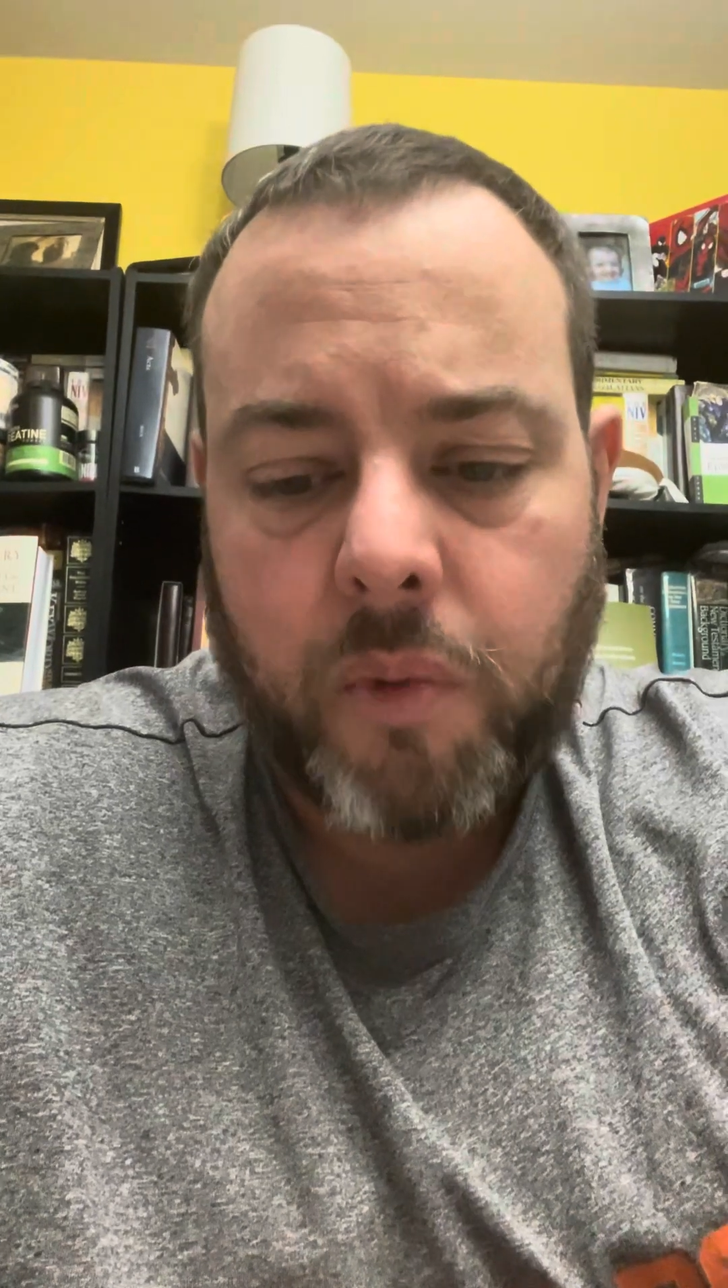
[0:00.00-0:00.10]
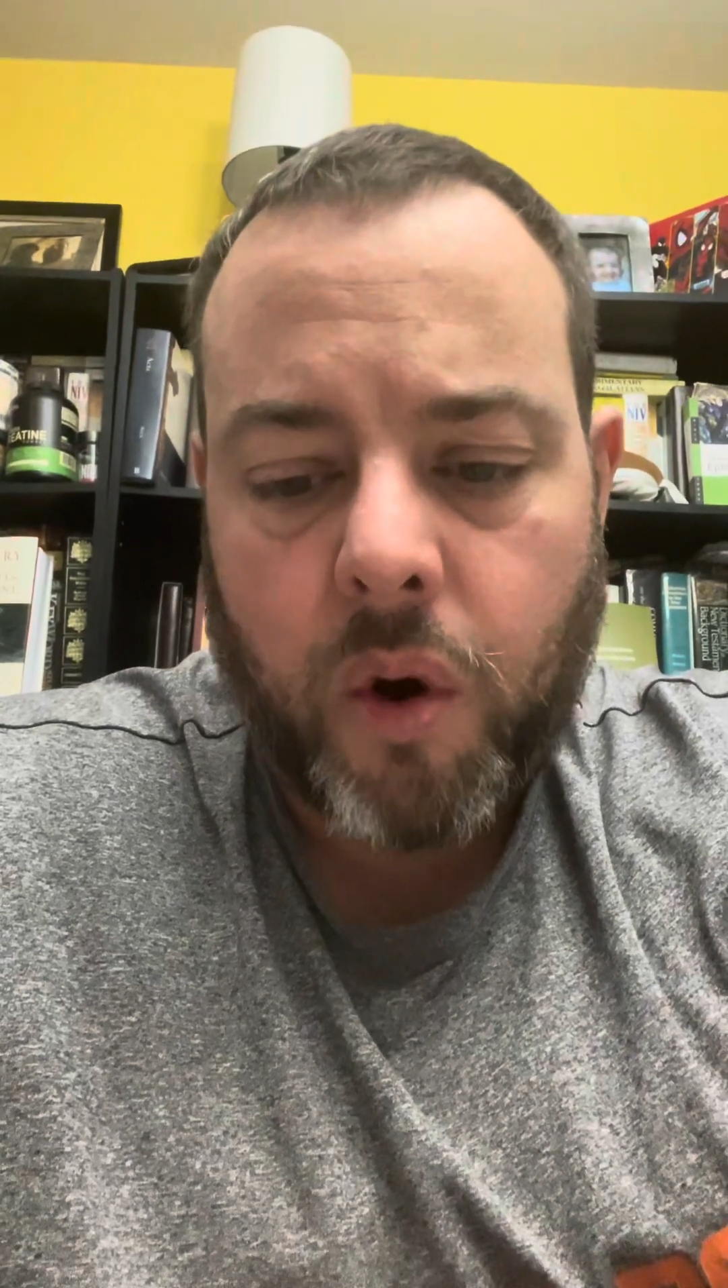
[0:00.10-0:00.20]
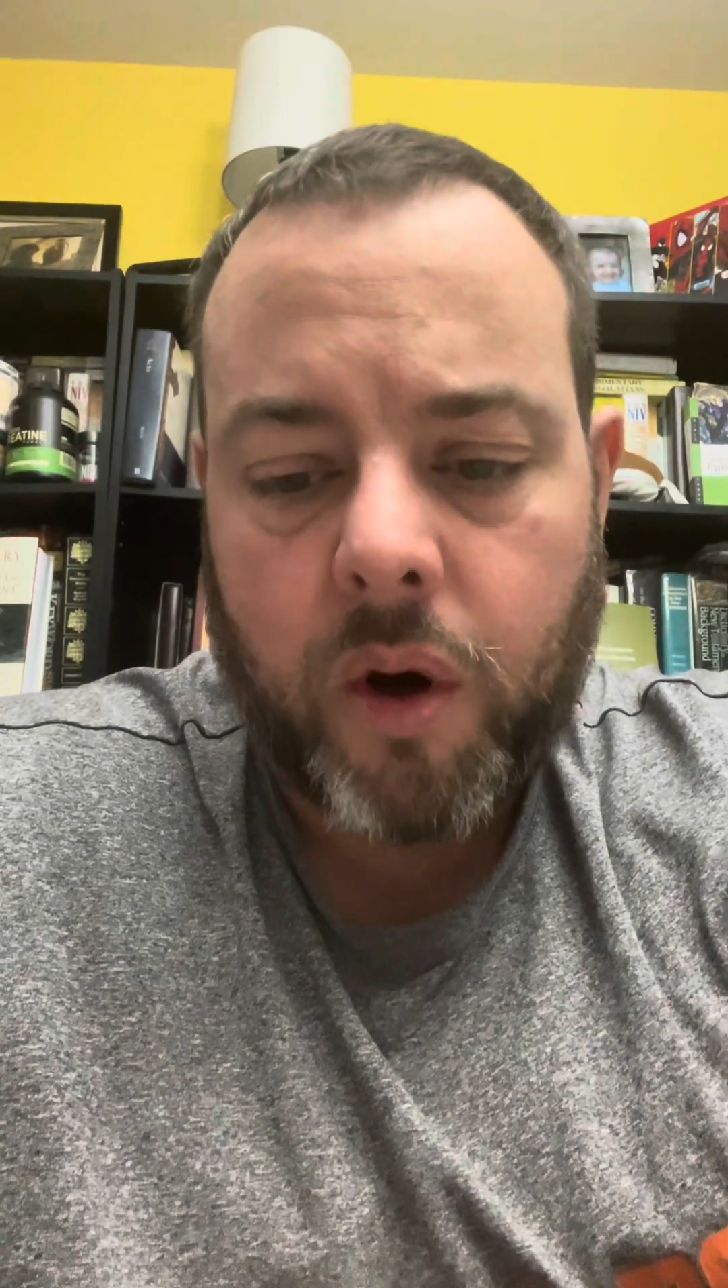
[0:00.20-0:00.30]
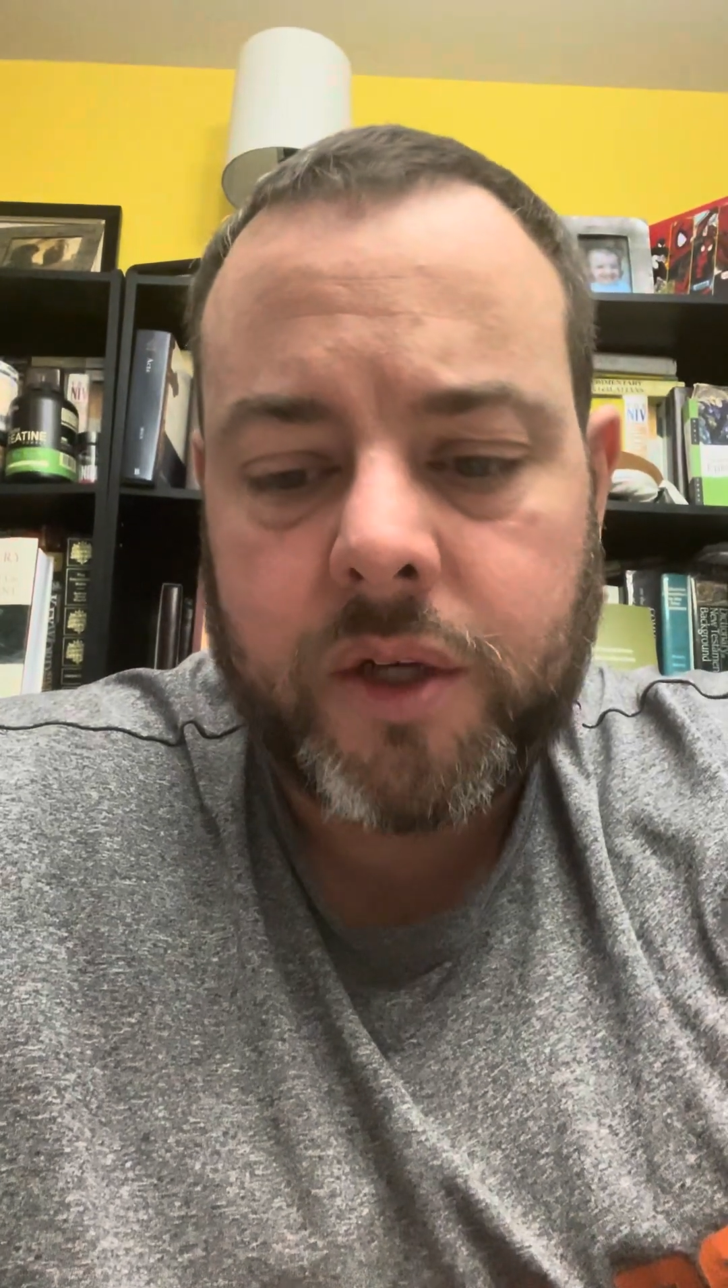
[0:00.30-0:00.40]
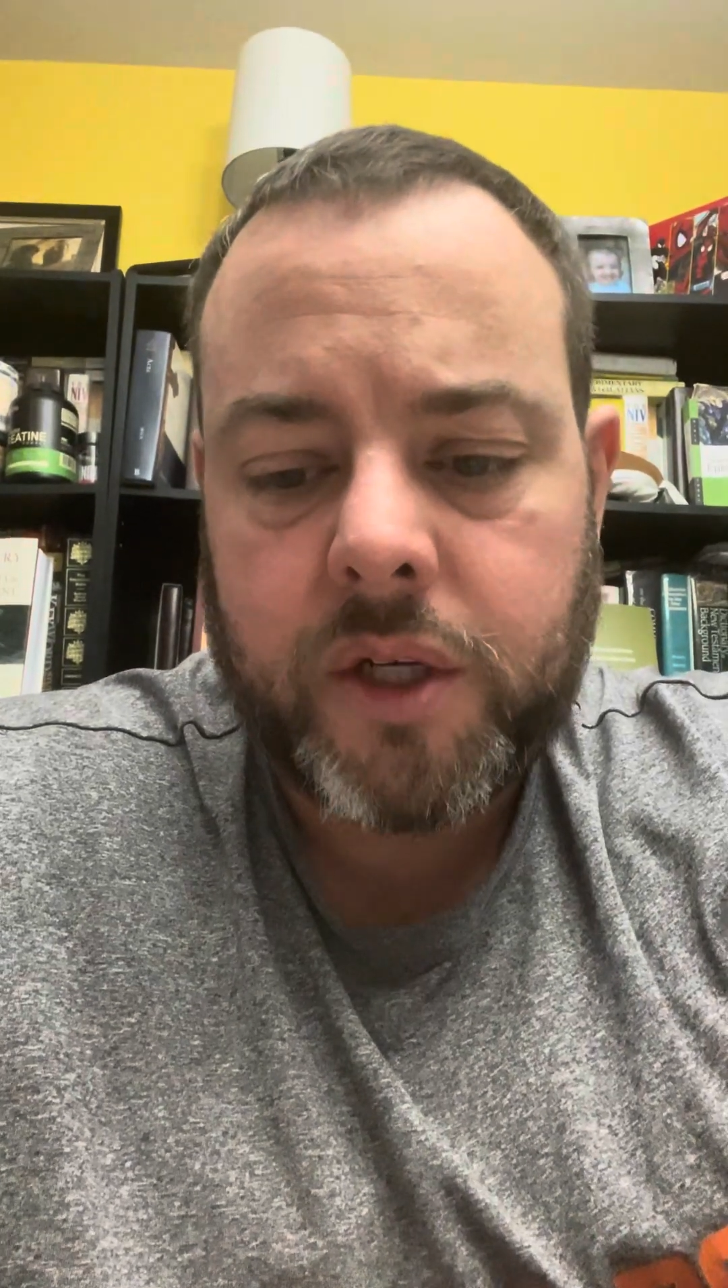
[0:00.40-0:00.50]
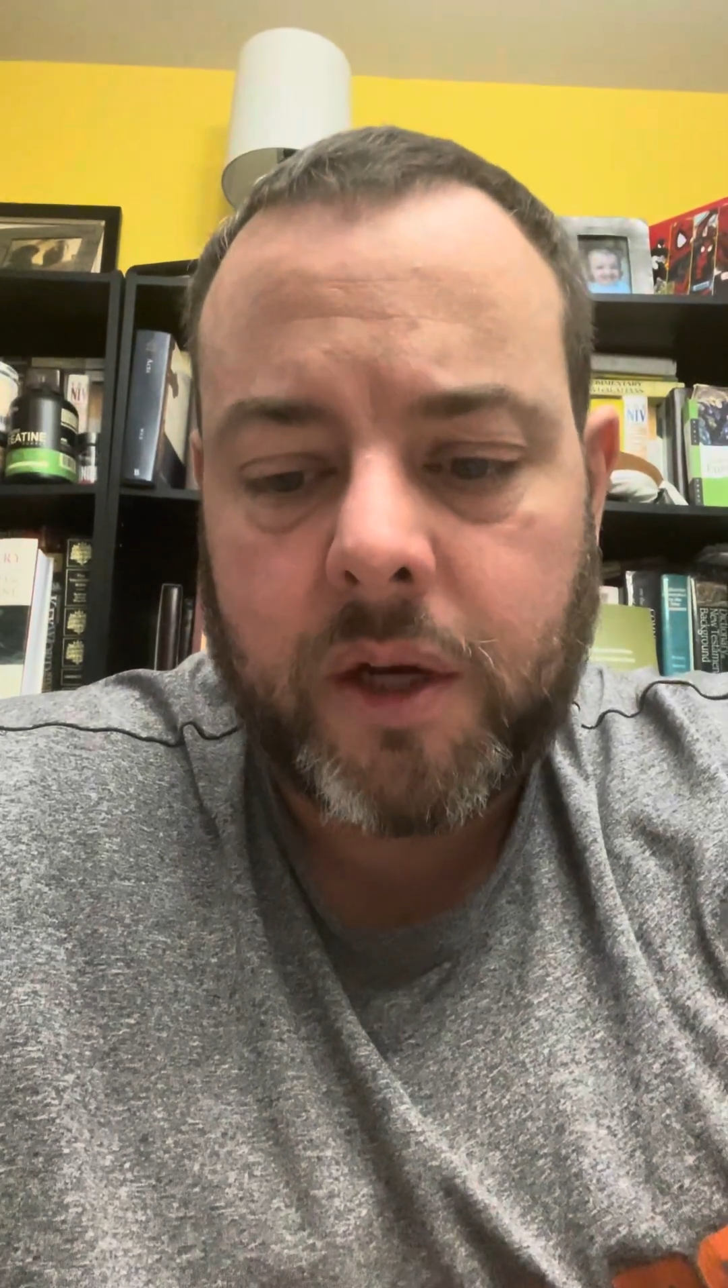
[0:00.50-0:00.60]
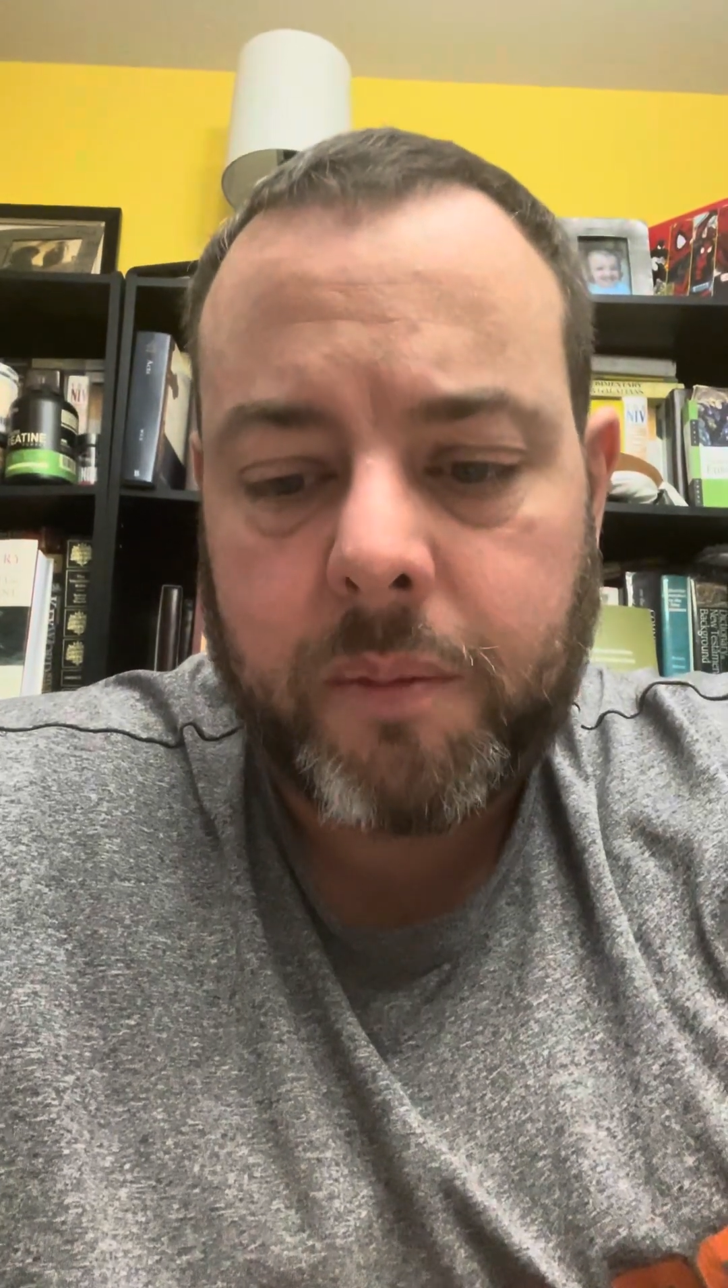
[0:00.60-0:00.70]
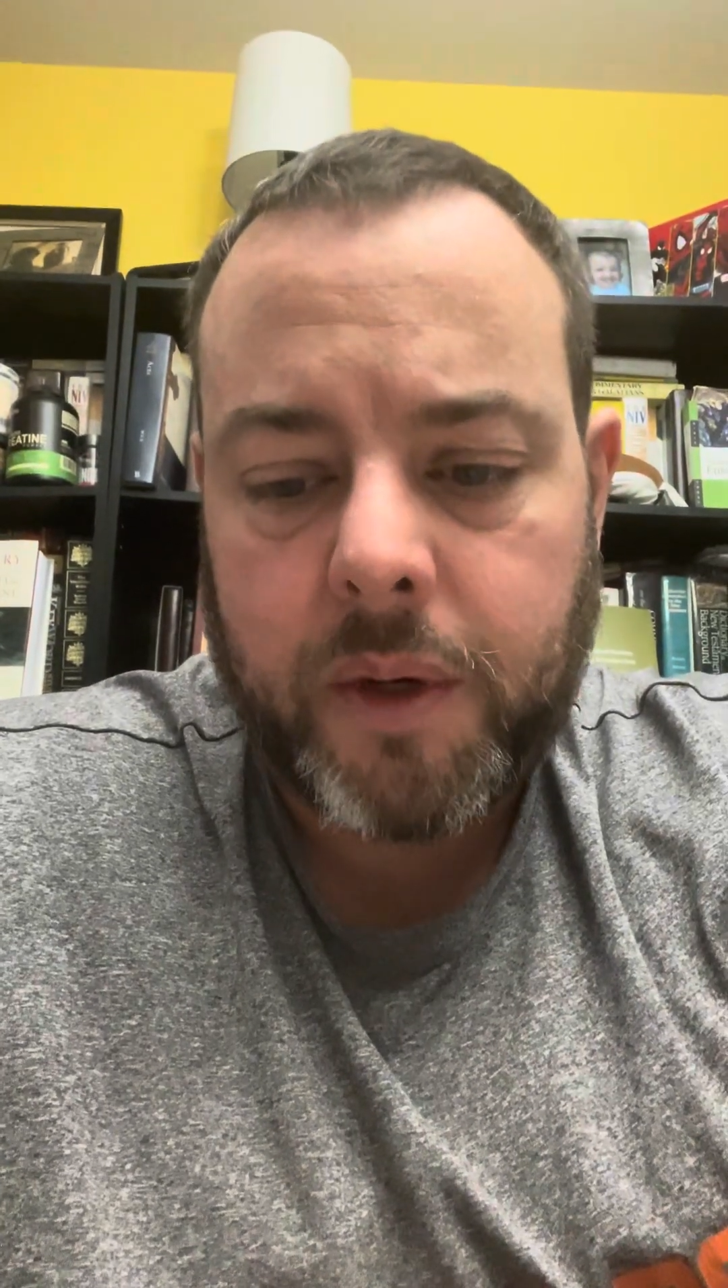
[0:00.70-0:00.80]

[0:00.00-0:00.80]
hardship